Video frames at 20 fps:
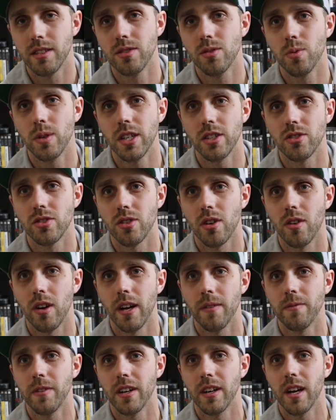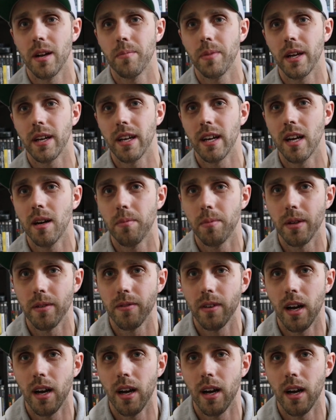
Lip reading: Switch, so I figured I'd pick it up.